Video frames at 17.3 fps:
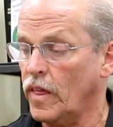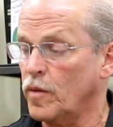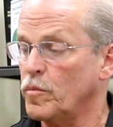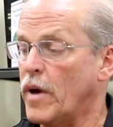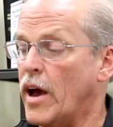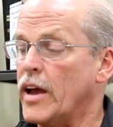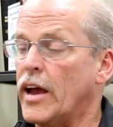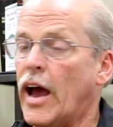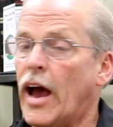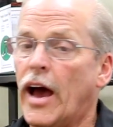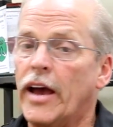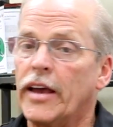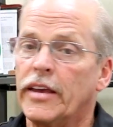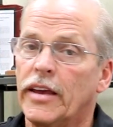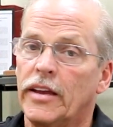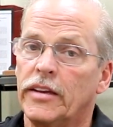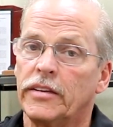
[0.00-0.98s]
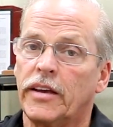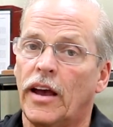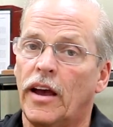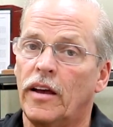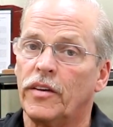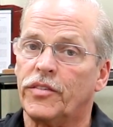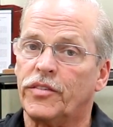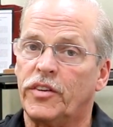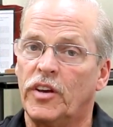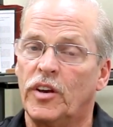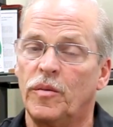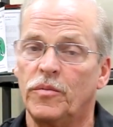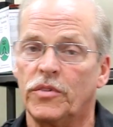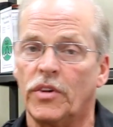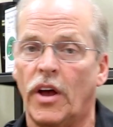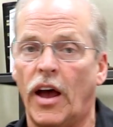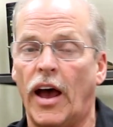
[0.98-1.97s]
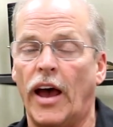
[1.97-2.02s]
my high-end
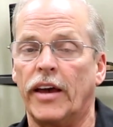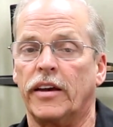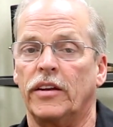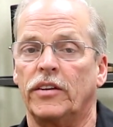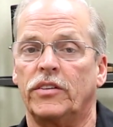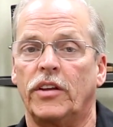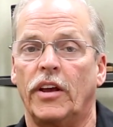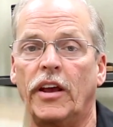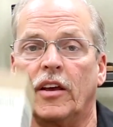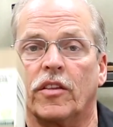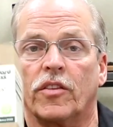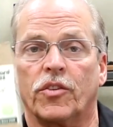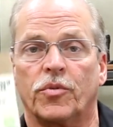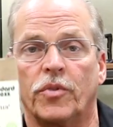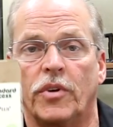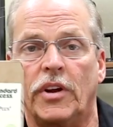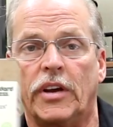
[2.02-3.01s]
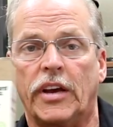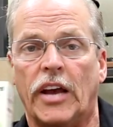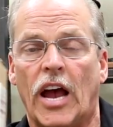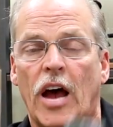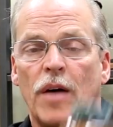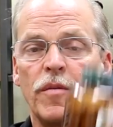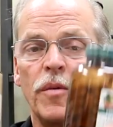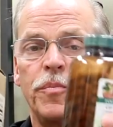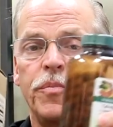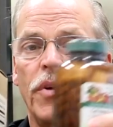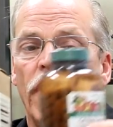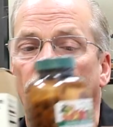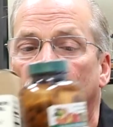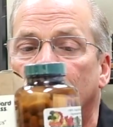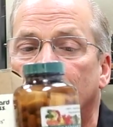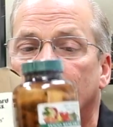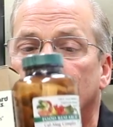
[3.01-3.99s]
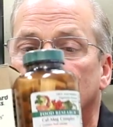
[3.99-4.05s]
calcium. I can take three Calma
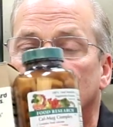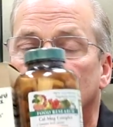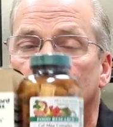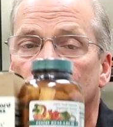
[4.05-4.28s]
Plus,